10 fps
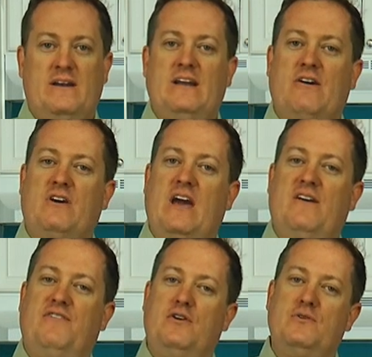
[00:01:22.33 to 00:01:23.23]
Now again,
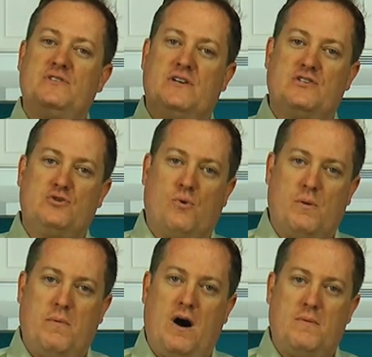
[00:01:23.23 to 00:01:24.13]
if you're using a
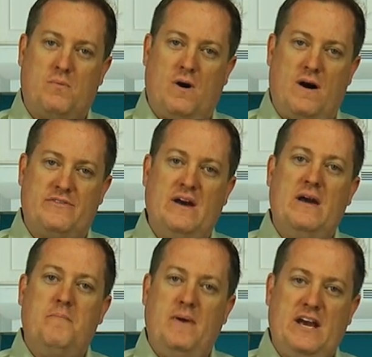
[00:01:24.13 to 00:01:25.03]
store-bought broth,
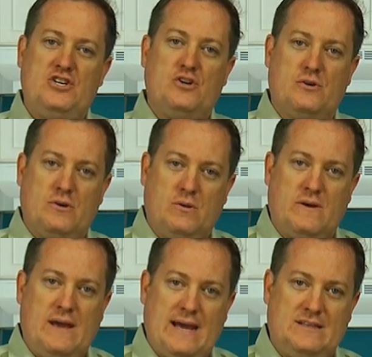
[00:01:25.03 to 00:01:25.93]
make sure you're
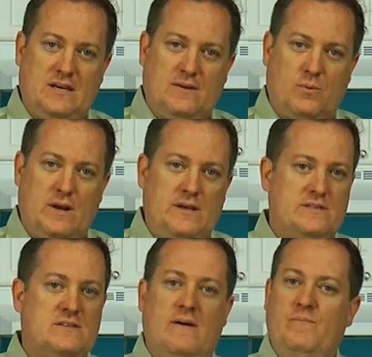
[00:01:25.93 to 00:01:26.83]
looking at the ingredients.